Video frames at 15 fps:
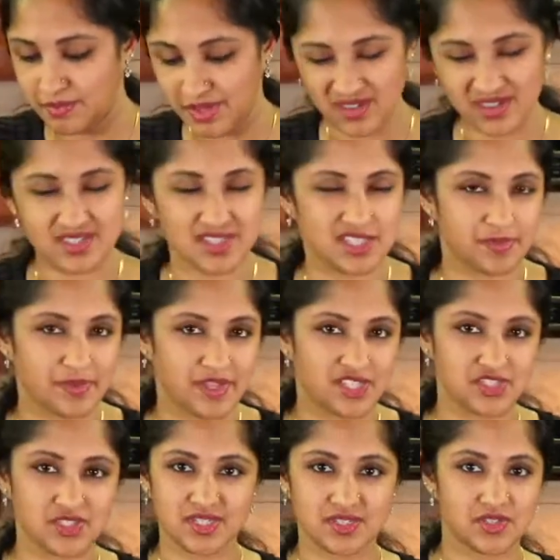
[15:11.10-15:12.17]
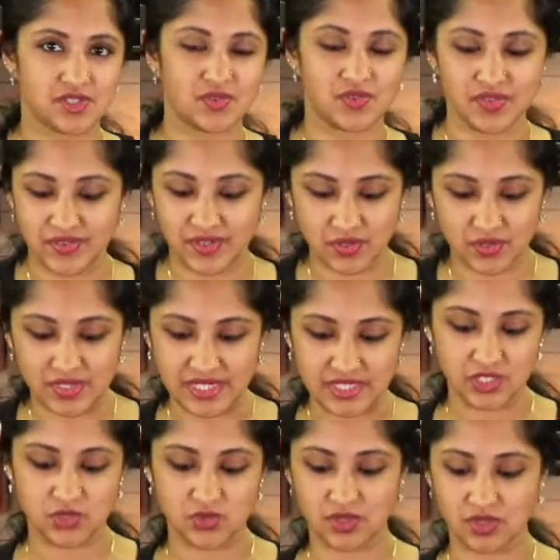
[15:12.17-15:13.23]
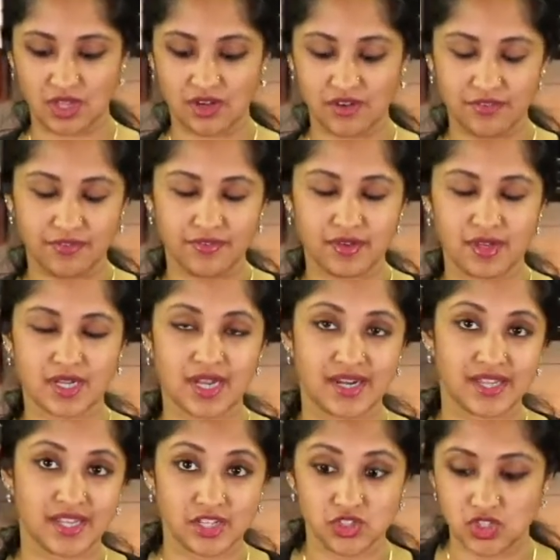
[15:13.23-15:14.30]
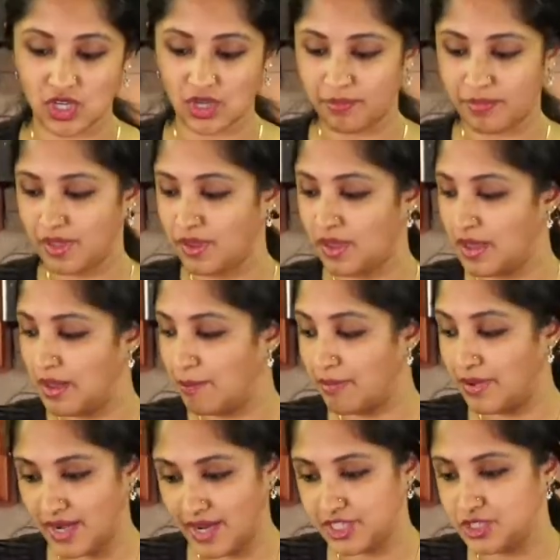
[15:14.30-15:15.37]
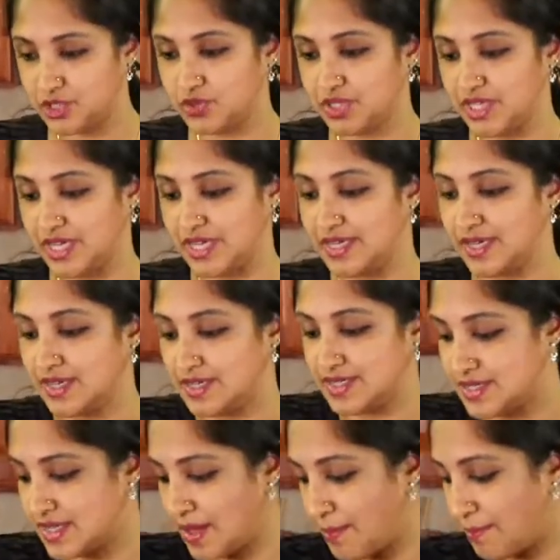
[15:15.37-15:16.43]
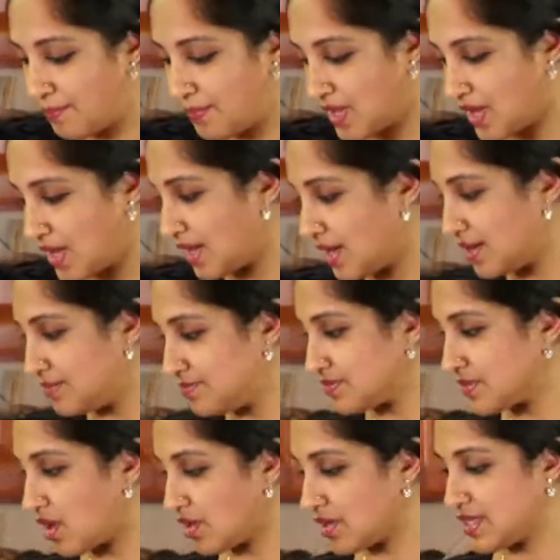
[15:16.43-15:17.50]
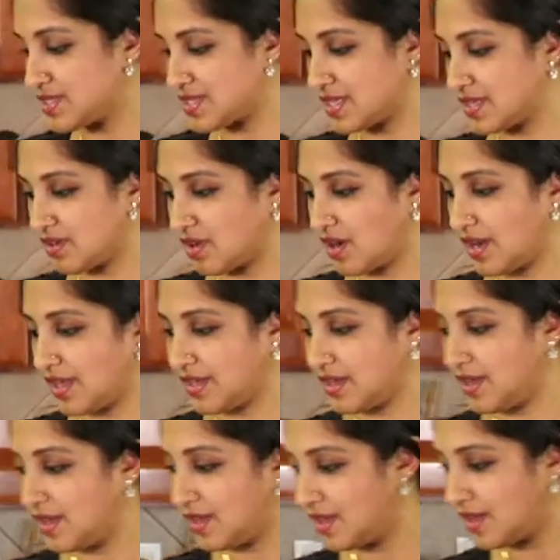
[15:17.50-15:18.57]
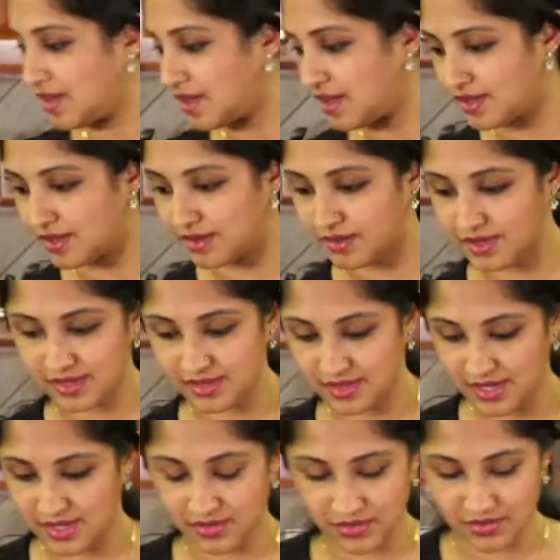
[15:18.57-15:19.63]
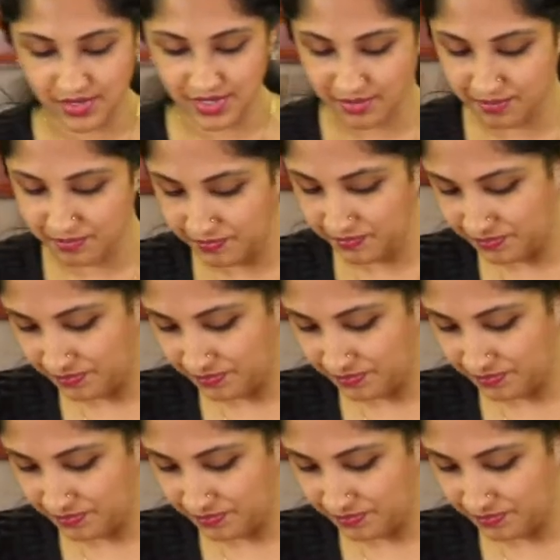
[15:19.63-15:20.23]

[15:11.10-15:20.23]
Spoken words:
Because it's spinach, you don't need to do a lot of cutting and chopping, but I do need some onions and garlic. I'll get that going.